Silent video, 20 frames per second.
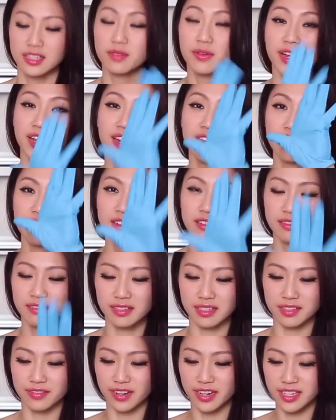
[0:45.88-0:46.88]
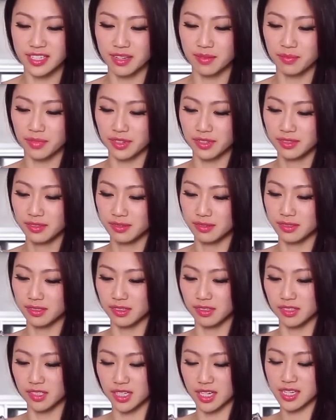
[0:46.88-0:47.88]
So what you need to do is very simple.
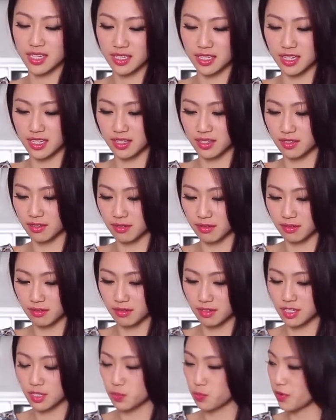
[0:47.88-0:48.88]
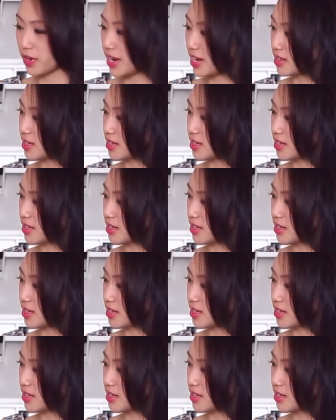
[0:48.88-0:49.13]
You just need to spray